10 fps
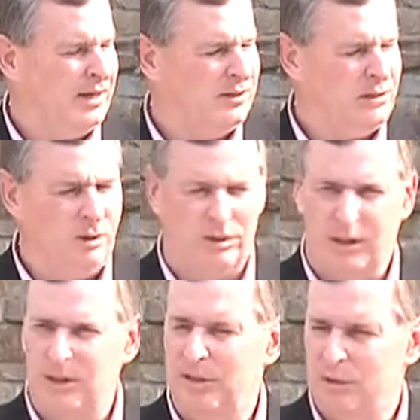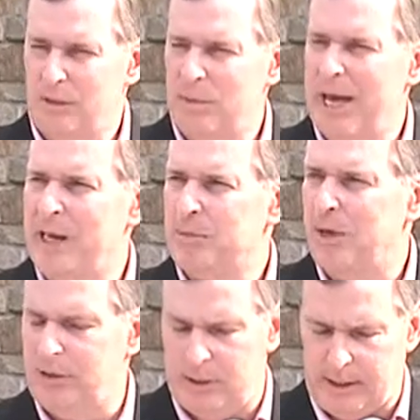So it's a dramatic
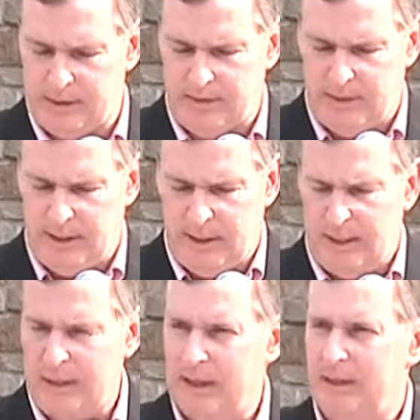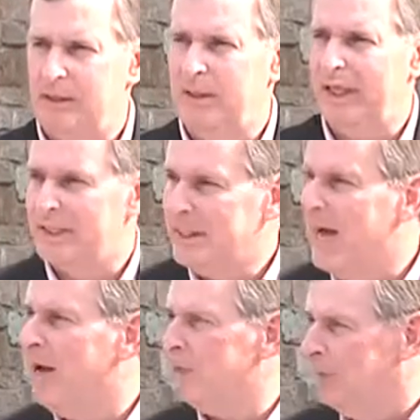project. It's
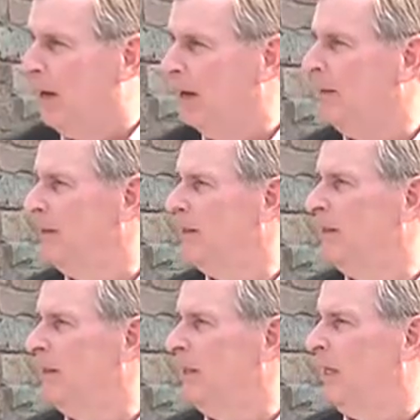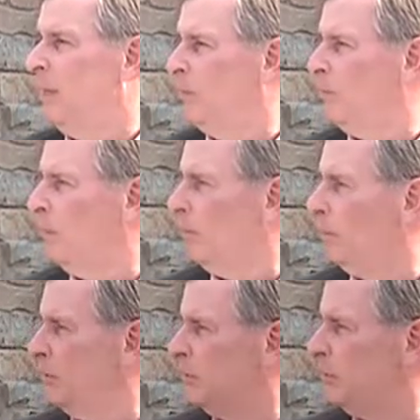now done, and we want
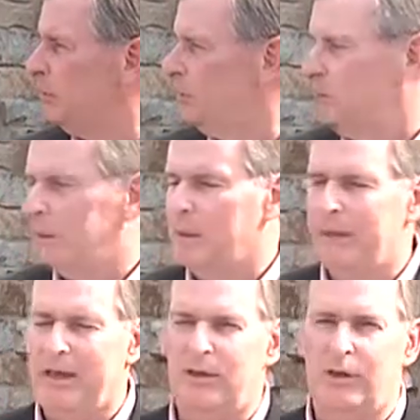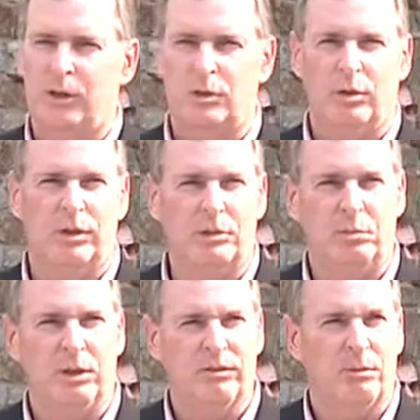people just to come out here and enjoy this
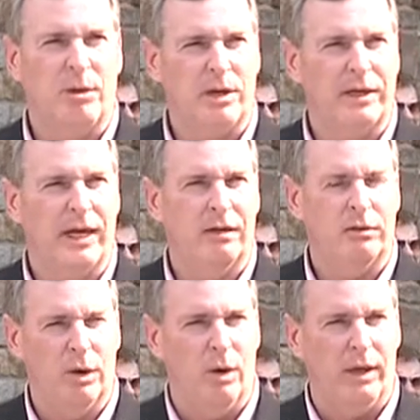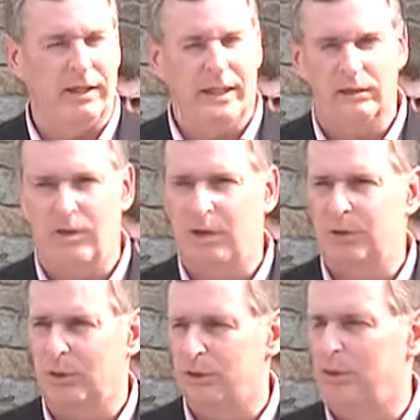beautiful park now, knowing that you're
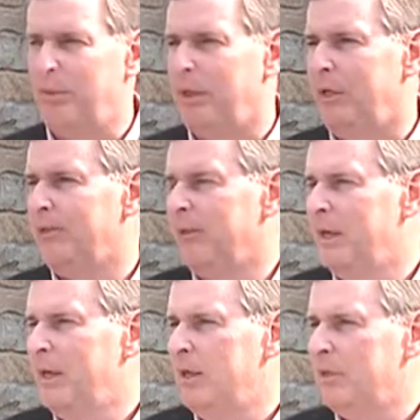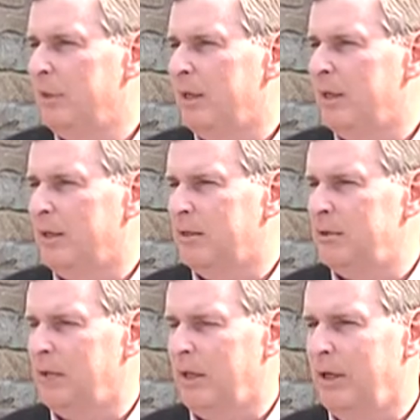also contributing
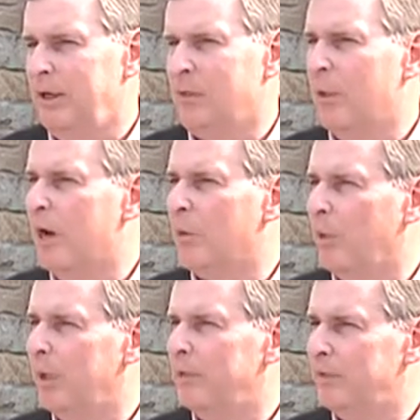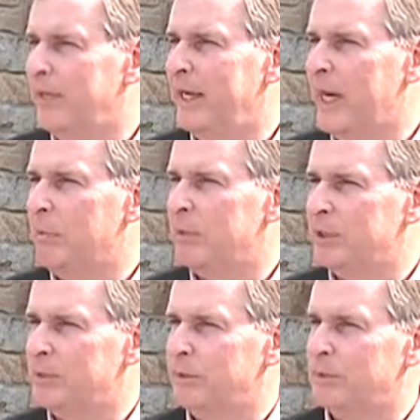to the cleaner waterways of
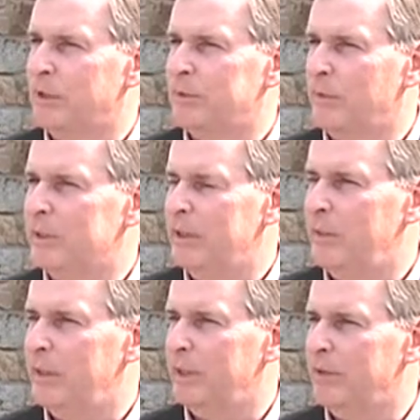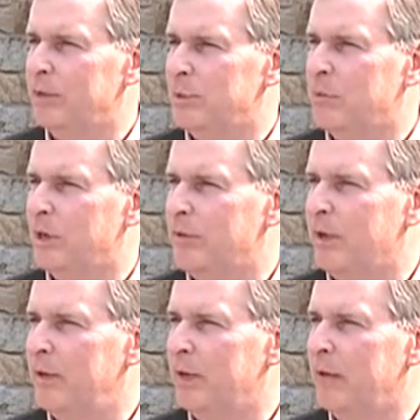Indianapolis as a result of what's happening here in this park
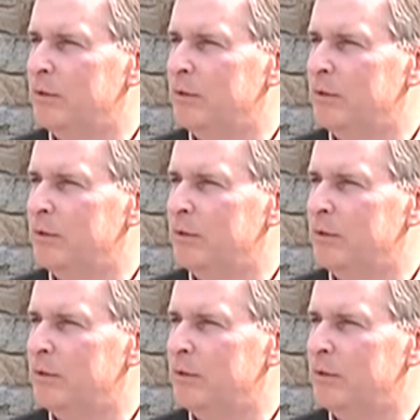right now.